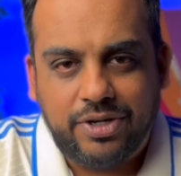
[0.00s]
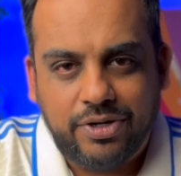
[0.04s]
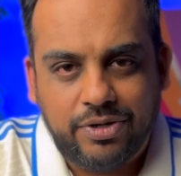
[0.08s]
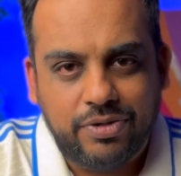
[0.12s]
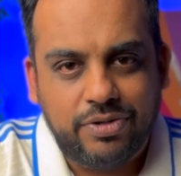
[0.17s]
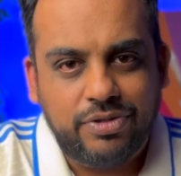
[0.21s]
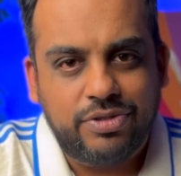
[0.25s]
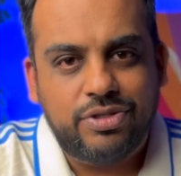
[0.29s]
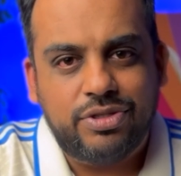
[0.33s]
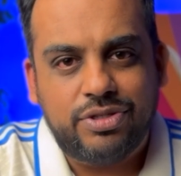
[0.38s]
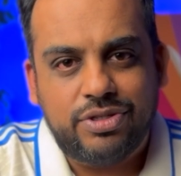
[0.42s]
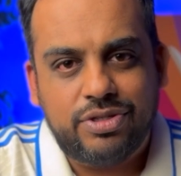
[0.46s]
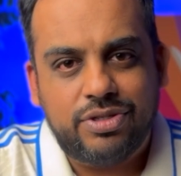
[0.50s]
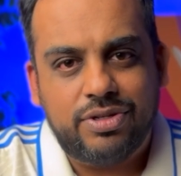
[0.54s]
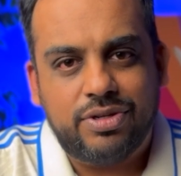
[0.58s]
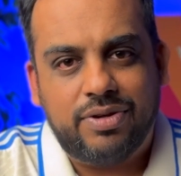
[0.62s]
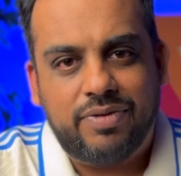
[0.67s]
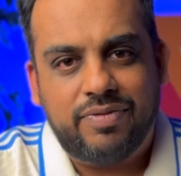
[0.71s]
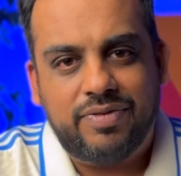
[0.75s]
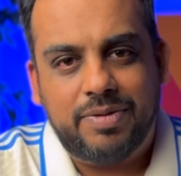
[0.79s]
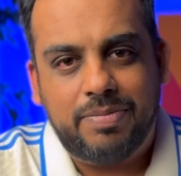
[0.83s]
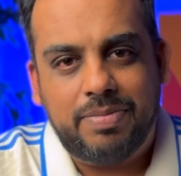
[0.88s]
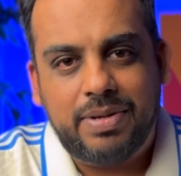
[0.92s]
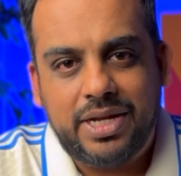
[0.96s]
use
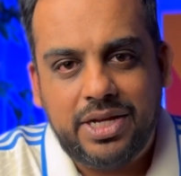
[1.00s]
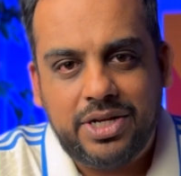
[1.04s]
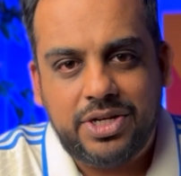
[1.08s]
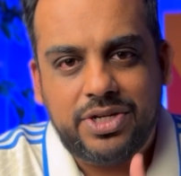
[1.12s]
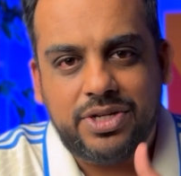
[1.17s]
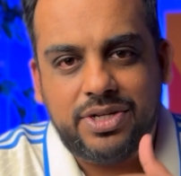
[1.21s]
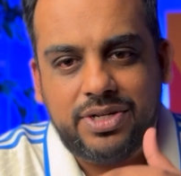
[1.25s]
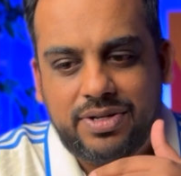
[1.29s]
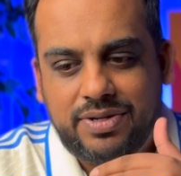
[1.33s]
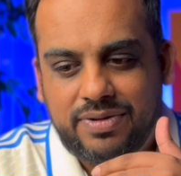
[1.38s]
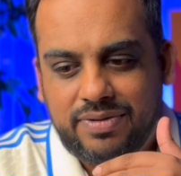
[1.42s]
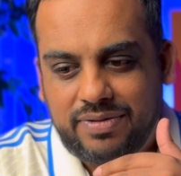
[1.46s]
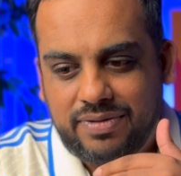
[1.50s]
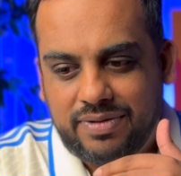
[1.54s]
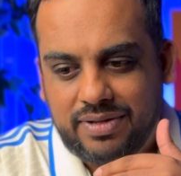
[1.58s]
of the pitch